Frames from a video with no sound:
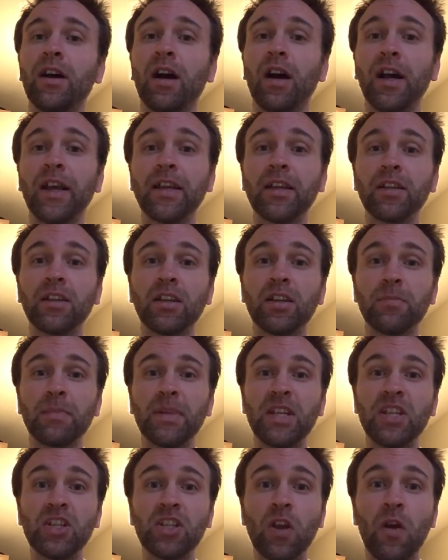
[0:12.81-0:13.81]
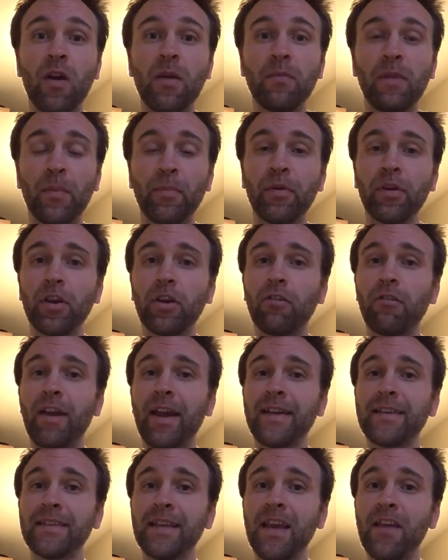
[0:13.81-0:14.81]
I'm going to be showing my
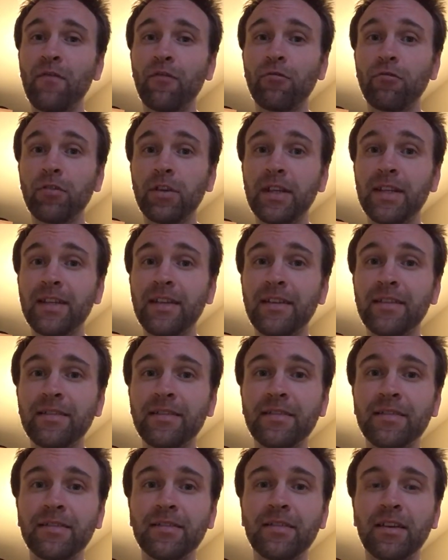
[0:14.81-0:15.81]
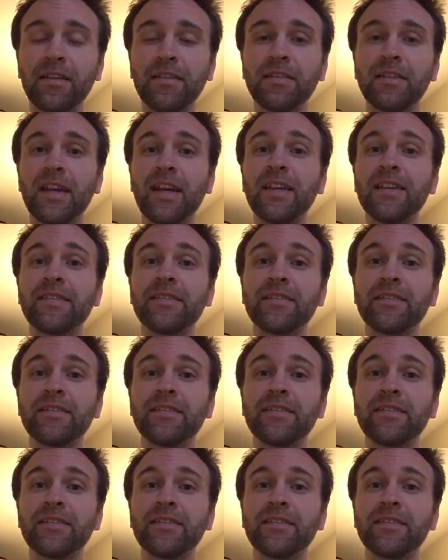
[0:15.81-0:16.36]
progress every Sunday,